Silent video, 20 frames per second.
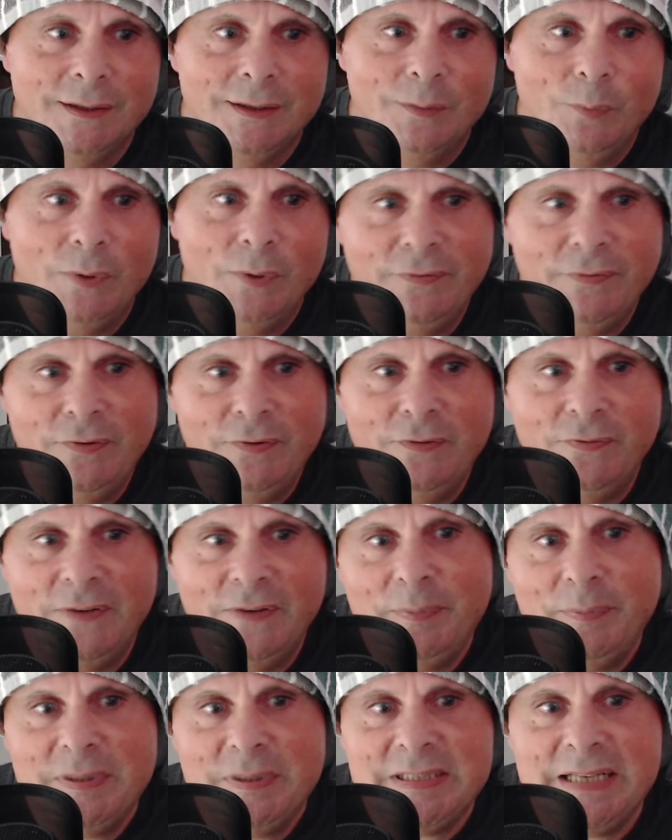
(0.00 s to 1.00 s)
What if you
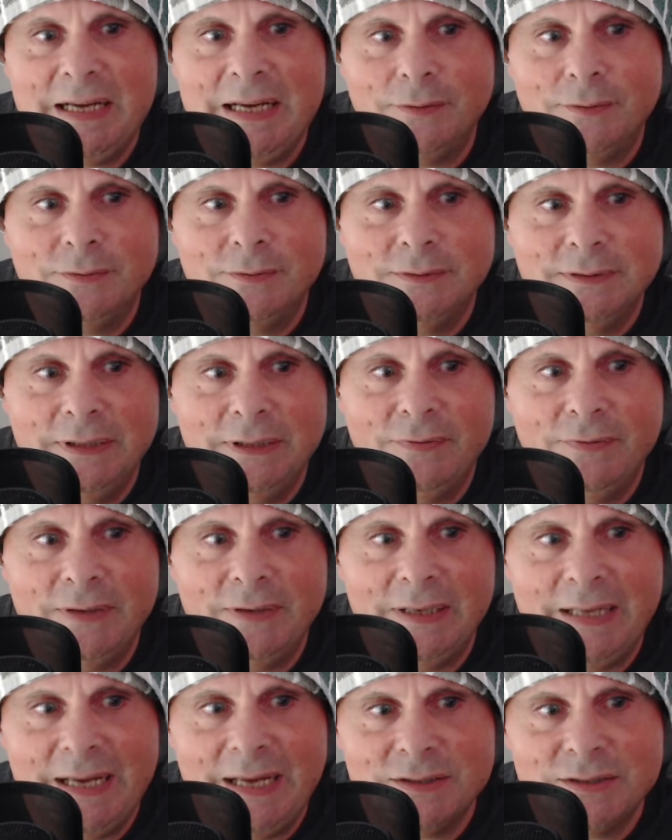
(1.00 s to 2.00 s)
flip a towel? If it
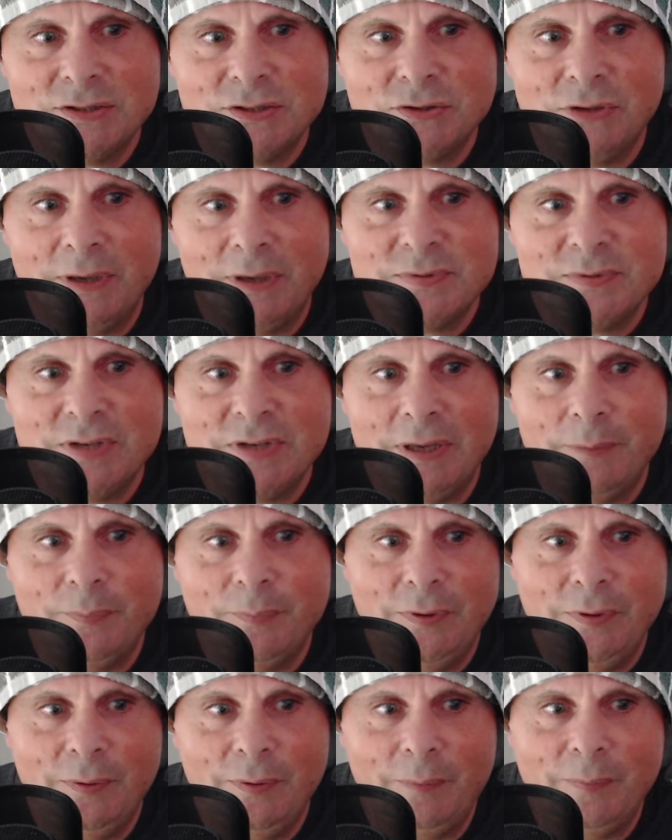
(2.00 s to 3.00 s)
lands, stripes up,
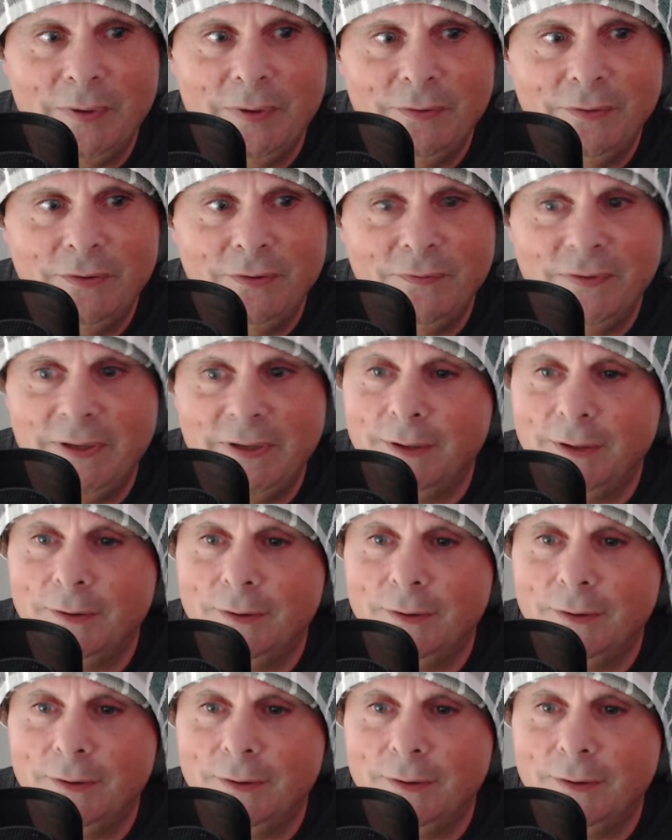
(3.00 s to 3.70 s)
you upload the video.